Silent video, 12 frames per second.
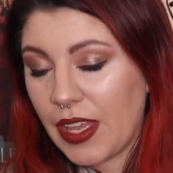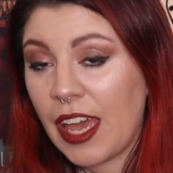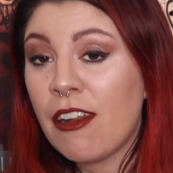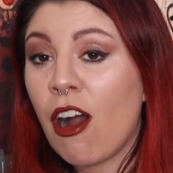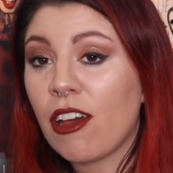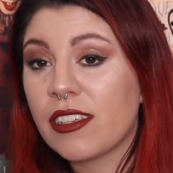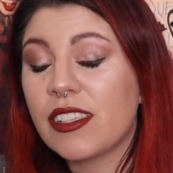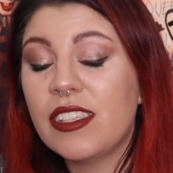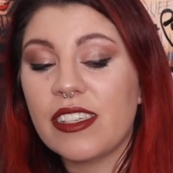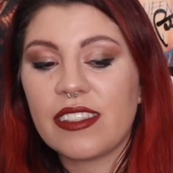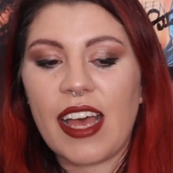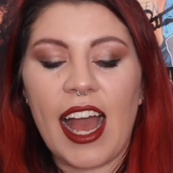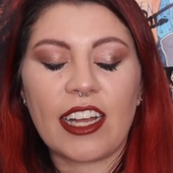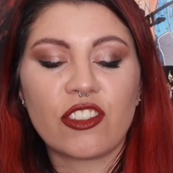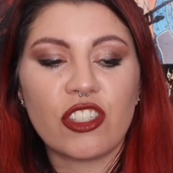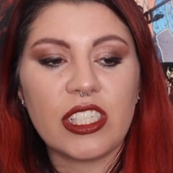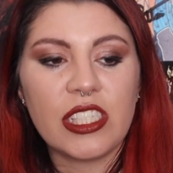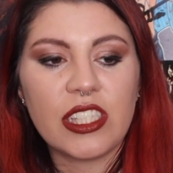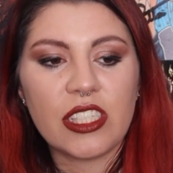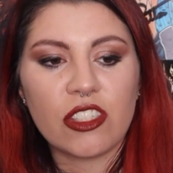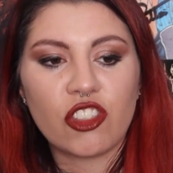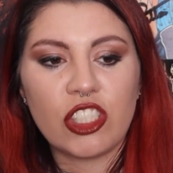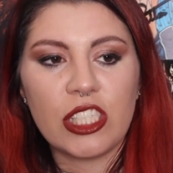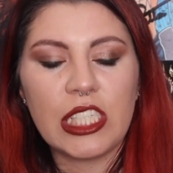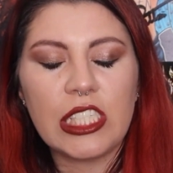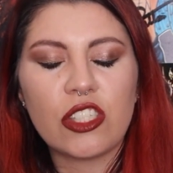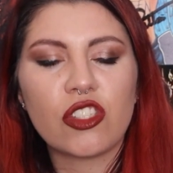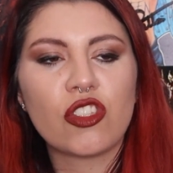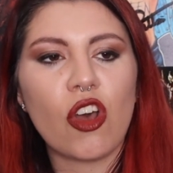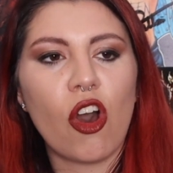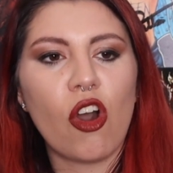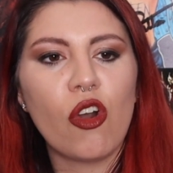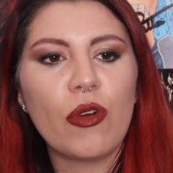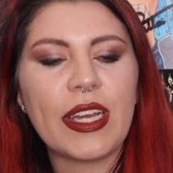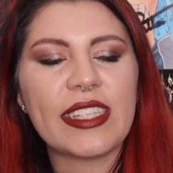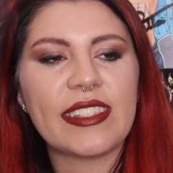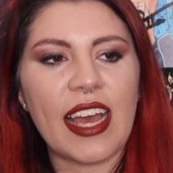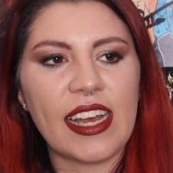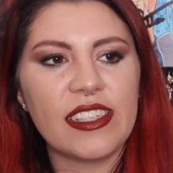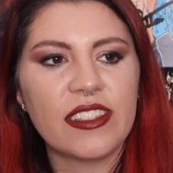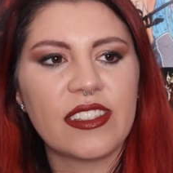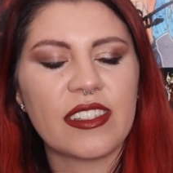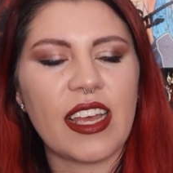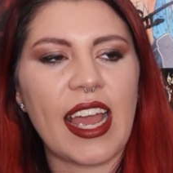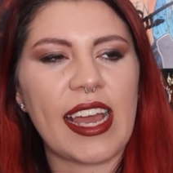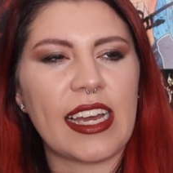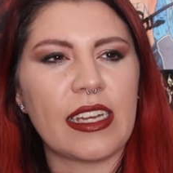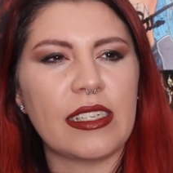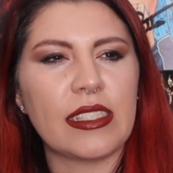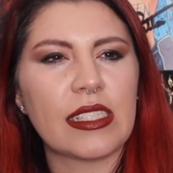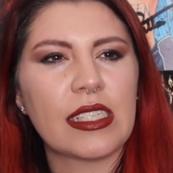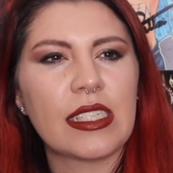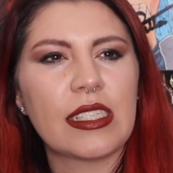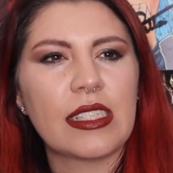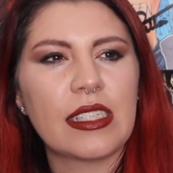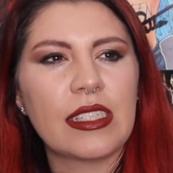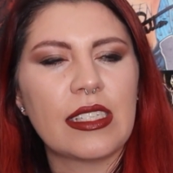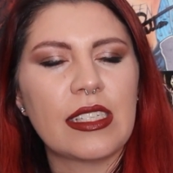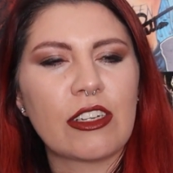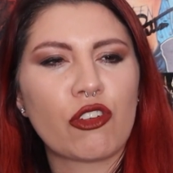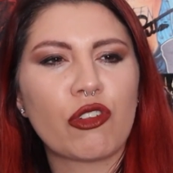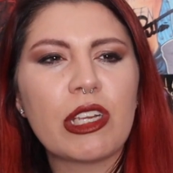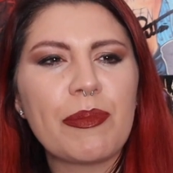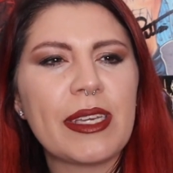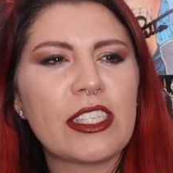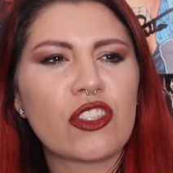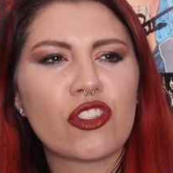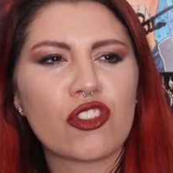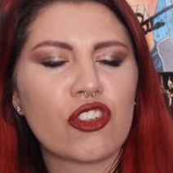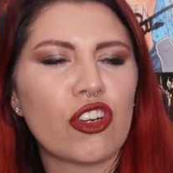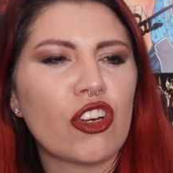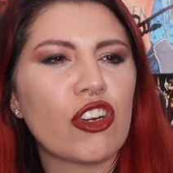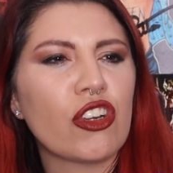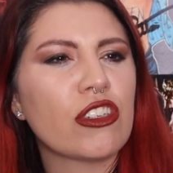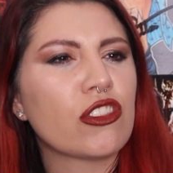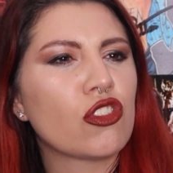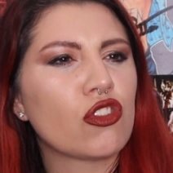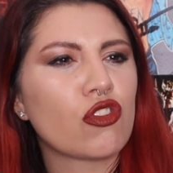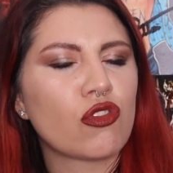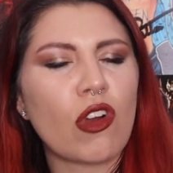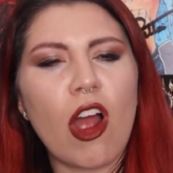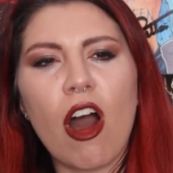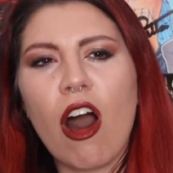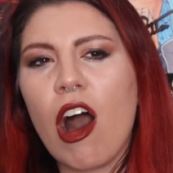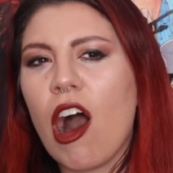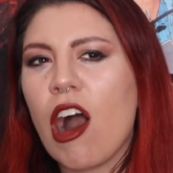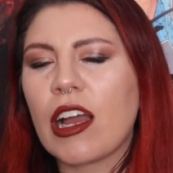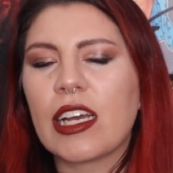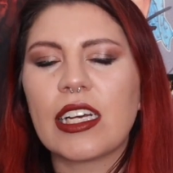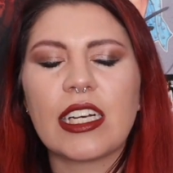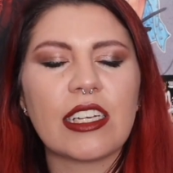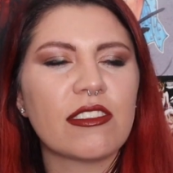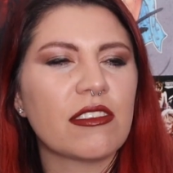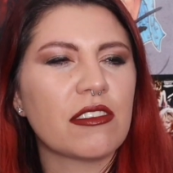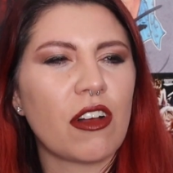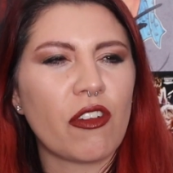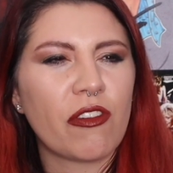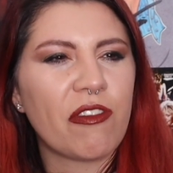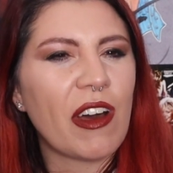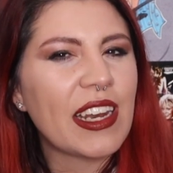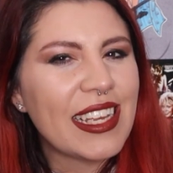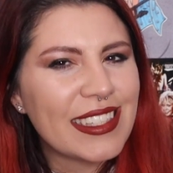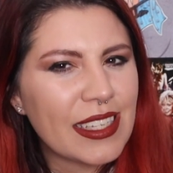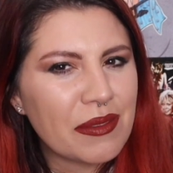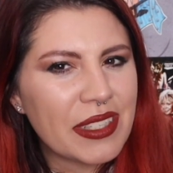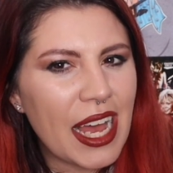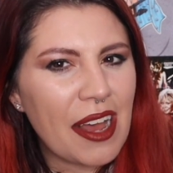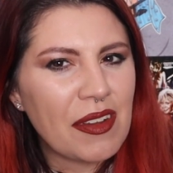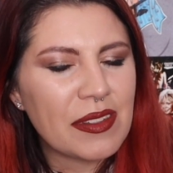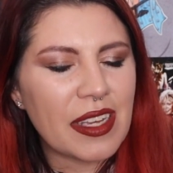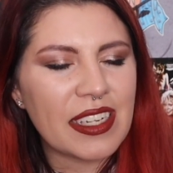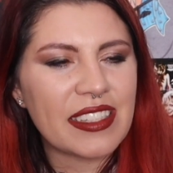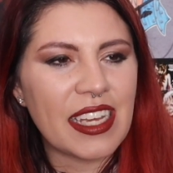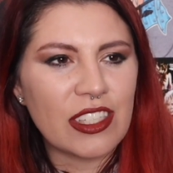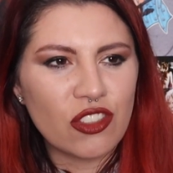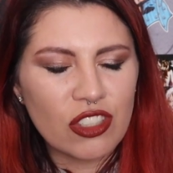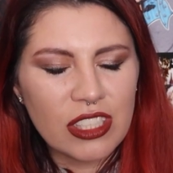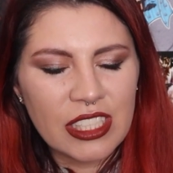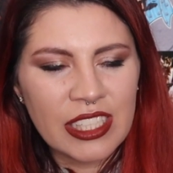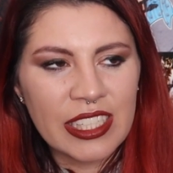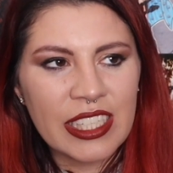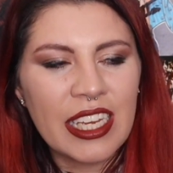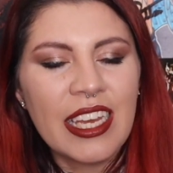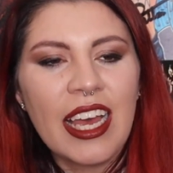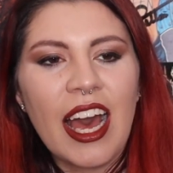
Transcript: And honestly, this actress, she is so intense and creepy, stern, strong, funny sometimes, unintentionally.